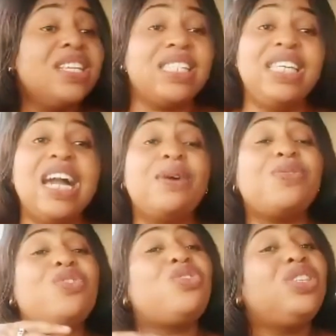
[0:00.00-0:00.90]
See,
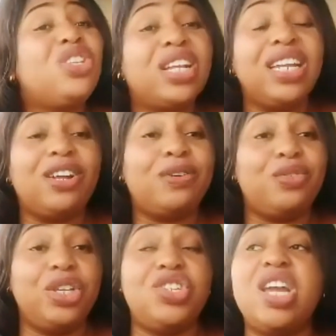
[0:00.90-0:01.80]
I've done a lot of
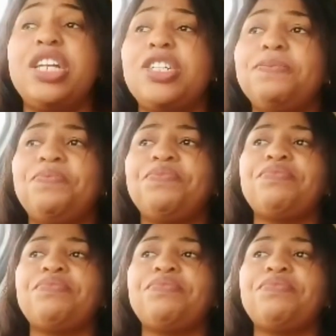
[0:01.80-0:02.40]
research,